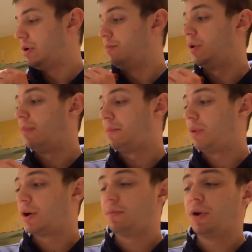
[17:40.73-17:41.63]
But my
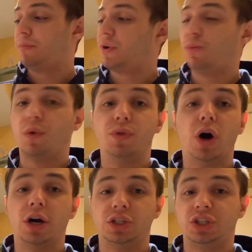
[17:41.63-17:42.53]
bottom number will
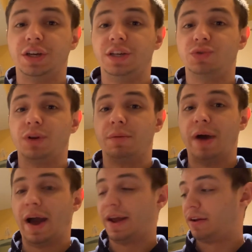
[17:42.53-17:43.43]
not change when I'm
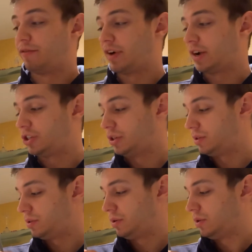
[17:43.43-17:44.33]
adding
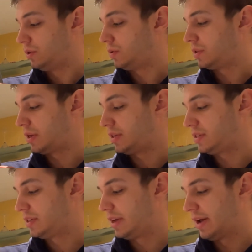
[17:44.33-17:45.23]
fractions, so it's going to
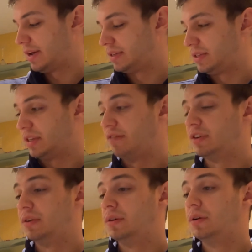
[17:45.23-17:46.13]
stay as
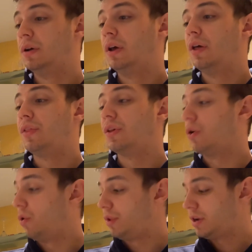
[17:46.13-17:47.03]
7. The
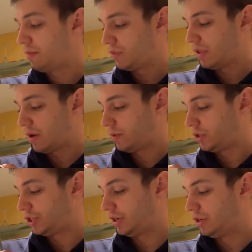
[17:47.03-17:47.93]
only number that will
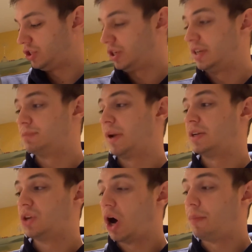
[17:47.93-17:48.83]
change is my
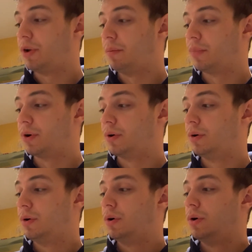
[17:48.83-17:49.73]
top number.
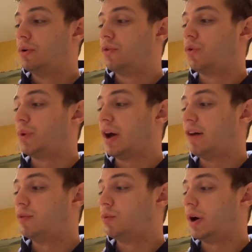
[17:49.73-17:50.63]
So we
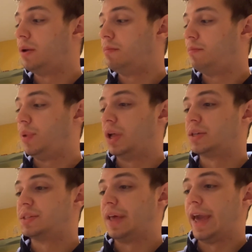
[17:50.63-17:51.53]
have 1
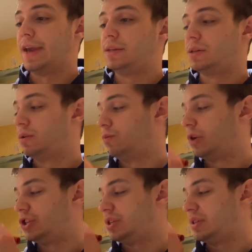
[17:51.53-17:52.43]
plus 8,
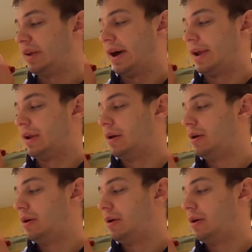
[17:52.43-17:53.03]
which is 9.